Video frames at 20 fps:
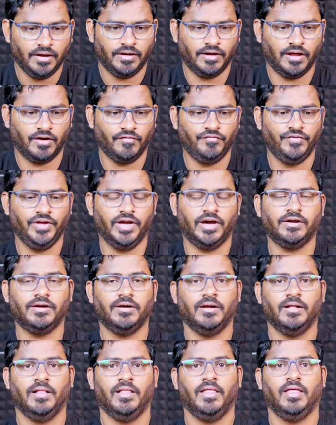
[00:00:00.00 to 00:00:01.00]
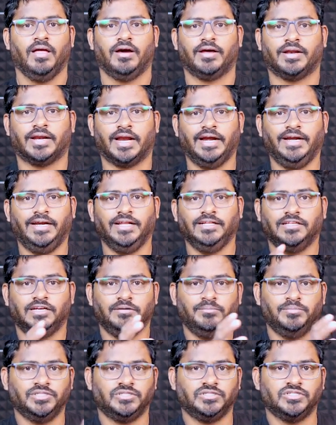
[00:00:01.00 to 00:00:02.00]
now we are writing
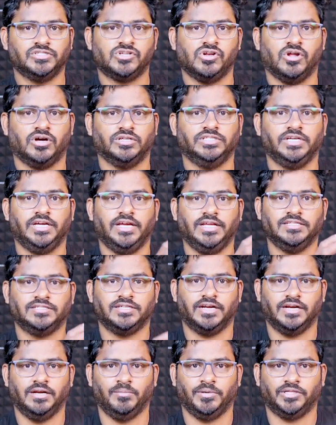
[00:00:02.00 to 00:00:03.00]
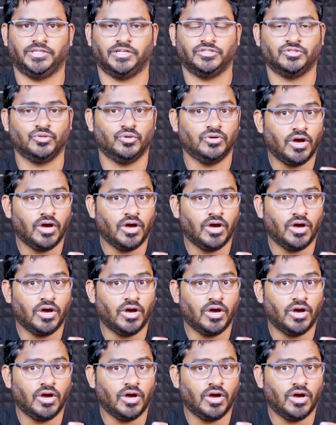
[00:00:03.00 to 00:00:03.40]
that business logic inside a method. So